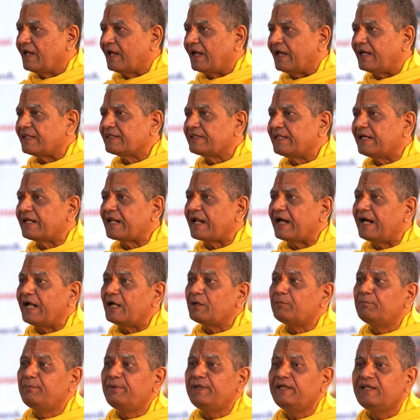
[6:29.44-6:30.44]
And there
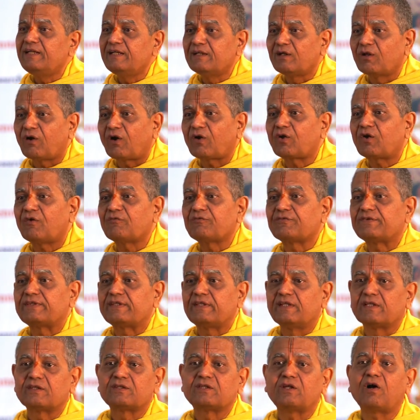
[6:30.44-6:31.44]
had been a lot of
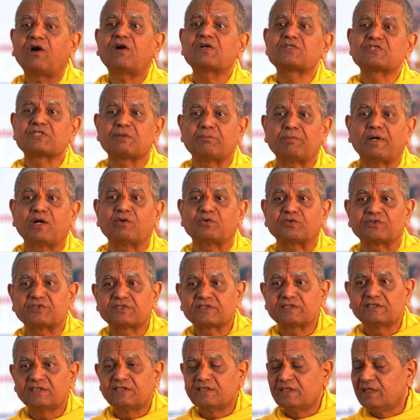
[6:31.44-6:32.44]
thoughts
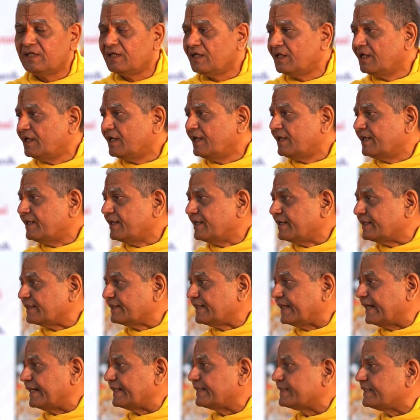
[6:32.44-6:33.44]
about
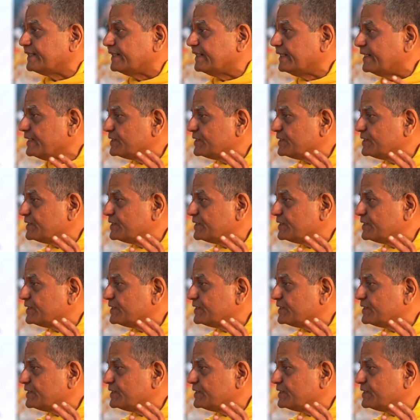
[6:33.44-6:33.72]
that.